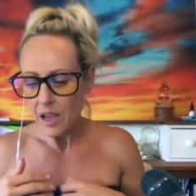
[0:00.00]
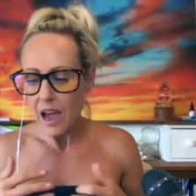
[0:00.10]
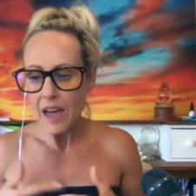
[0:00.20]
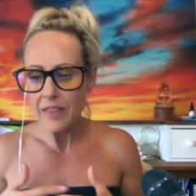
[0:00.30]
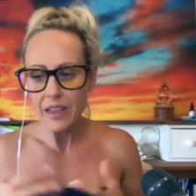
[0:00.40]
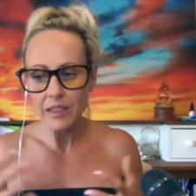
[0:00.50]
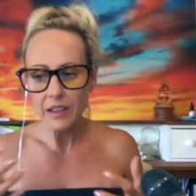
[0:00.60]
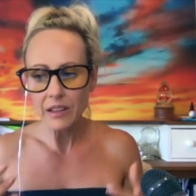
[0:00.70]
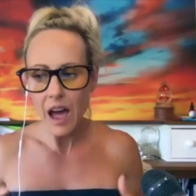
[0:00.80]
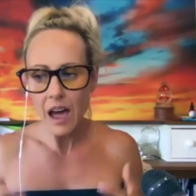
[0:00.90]
And then the
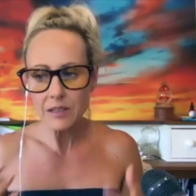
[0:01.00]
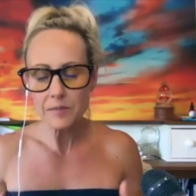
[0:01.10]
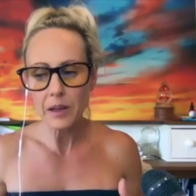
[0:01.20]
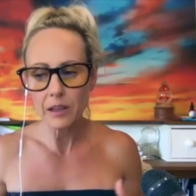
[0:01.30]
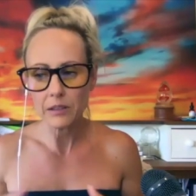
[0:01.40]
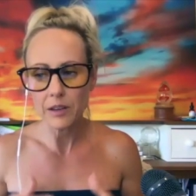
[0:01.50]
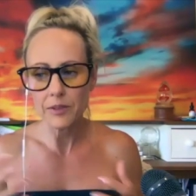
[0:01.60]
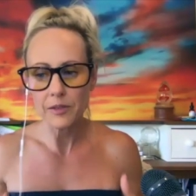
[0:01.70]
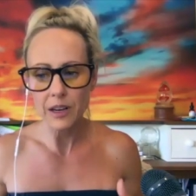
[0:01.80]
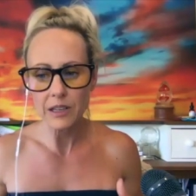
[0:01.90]
last pillar of
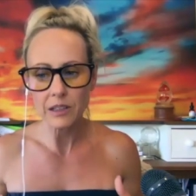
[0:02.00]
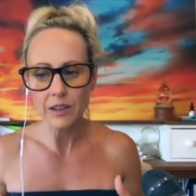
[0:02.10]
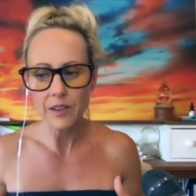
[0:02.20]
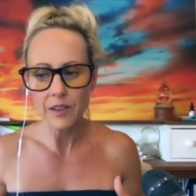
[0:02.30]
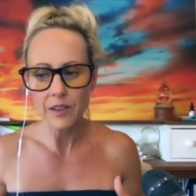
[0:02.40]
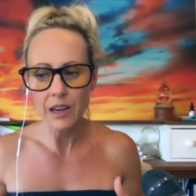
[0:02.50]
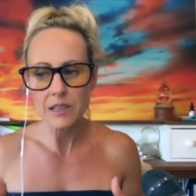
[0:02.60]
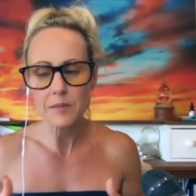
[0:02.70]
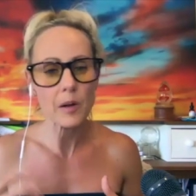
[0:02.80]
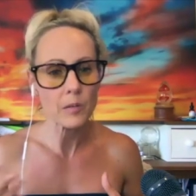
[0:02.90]
Full Frontal Living is
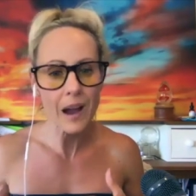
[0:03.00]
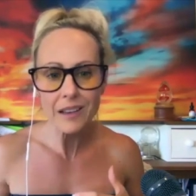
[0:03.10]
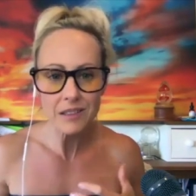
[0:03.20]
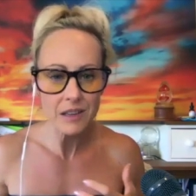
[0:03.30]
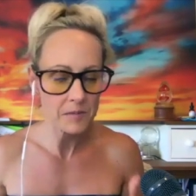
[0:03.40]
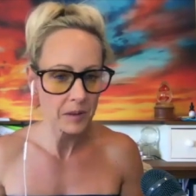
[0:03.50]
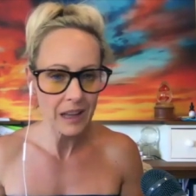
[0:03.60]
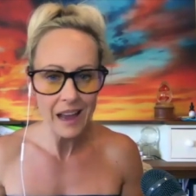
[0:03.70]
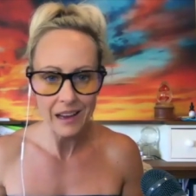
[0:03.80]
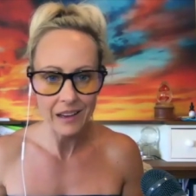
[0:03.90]
about rest and
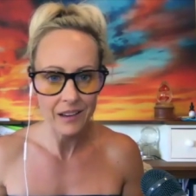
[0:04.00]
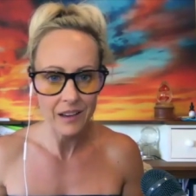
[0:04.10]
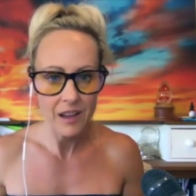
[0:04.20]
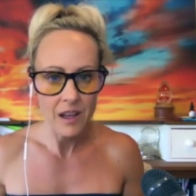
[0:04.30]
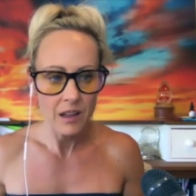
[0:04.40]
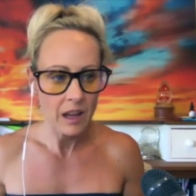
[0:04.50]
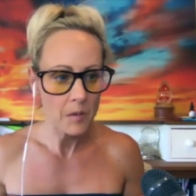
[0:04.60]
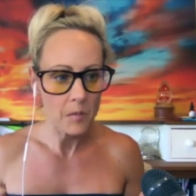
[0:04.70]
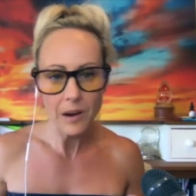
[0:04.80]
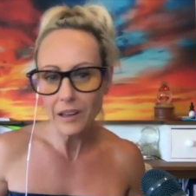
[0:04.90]
play, like
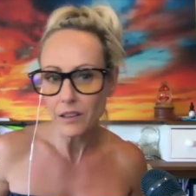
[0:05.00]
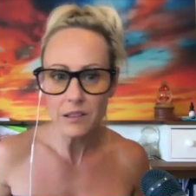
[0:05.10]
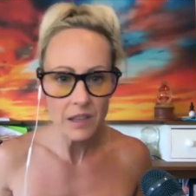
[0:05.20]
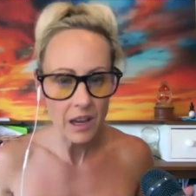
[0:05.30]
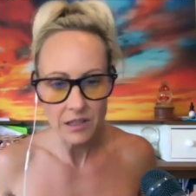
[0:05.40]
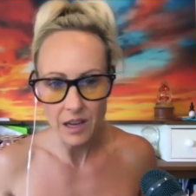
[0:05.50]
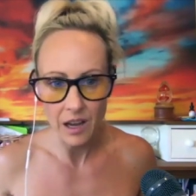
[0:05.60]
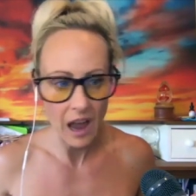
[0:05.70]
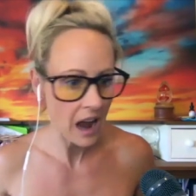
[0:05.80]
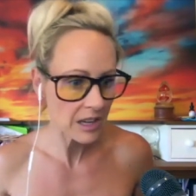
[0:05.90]
what it looks like to
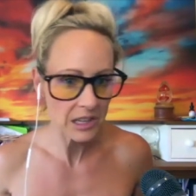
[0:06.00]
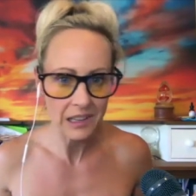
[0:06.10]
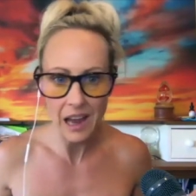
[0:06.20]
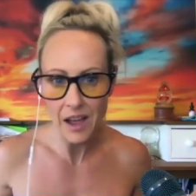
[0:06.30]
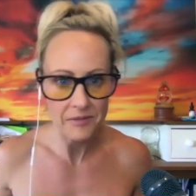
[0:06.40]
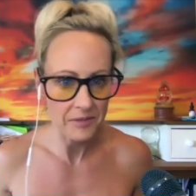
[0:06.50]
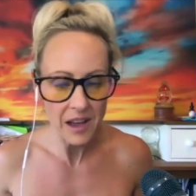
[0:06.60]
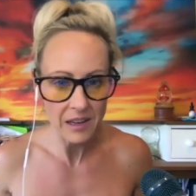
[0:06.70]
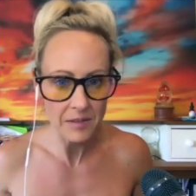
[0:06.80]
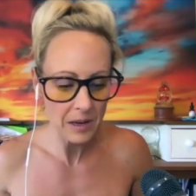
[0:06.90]
actually have
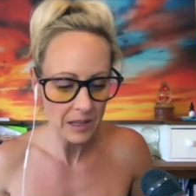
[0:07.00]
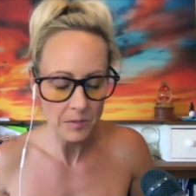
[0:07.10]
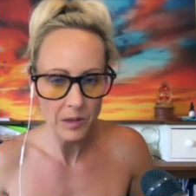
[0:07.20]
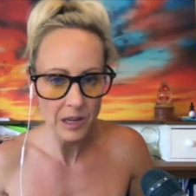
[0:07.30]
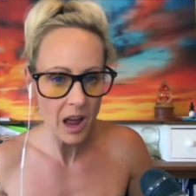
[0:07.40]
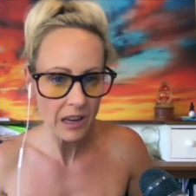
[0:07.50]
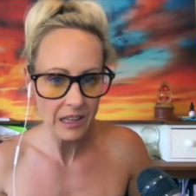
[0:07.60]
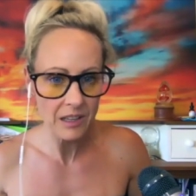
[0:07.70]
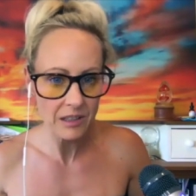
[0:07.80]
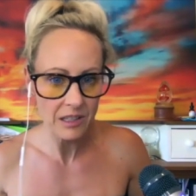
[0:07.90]
fun, because we're not
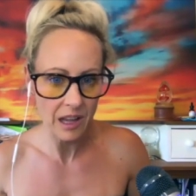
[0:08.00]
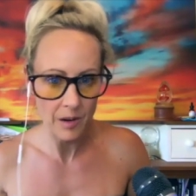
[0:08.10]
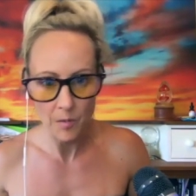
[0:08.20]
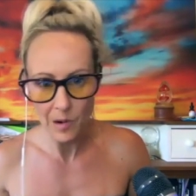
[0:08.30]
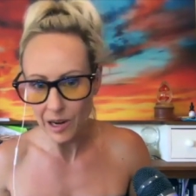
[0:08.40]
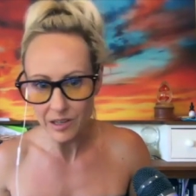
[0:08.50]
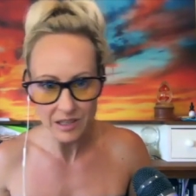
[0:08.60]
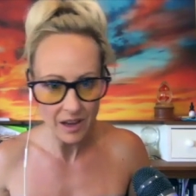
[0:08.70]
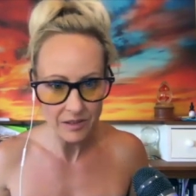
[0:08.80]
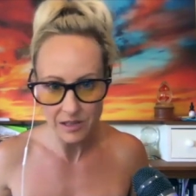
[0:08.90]
here to like work
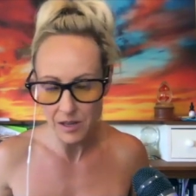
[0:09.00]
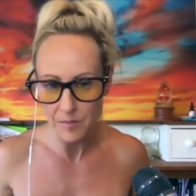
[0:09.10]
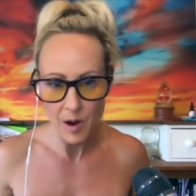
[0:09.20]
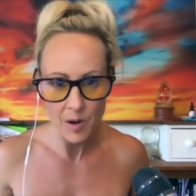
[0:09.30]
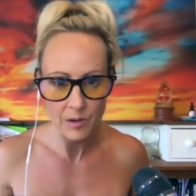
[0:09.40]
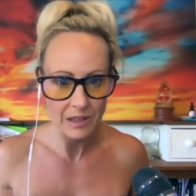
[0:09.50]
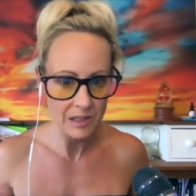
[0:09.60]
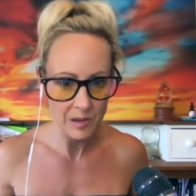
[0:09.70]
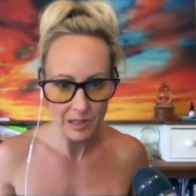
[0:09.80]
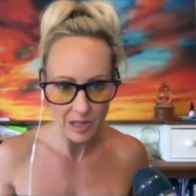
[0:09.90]
ourselves to the bone and
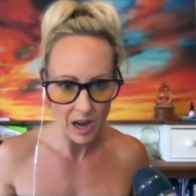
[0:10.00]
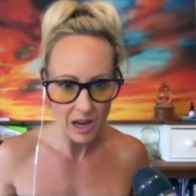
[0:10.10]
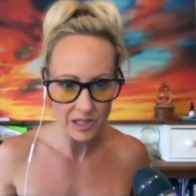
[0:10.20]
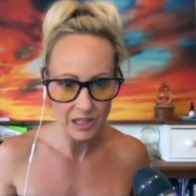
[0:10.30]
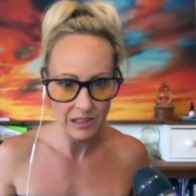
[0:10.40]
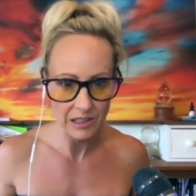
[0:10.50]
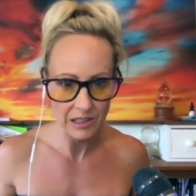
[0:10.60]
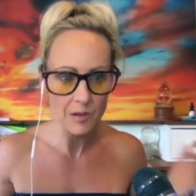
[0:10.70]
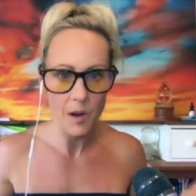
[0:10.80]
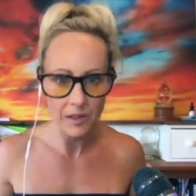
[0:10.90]
to exhaustion and
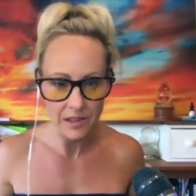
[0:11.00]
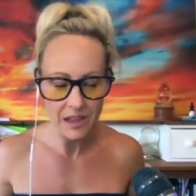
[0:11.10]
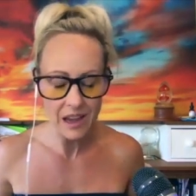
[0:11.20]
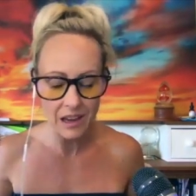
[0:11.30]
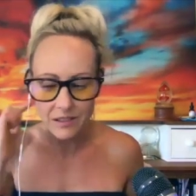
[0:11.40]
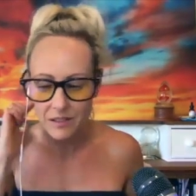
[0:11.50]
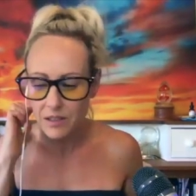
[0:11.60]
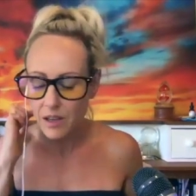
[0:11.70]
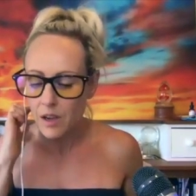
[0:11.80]
do all the things.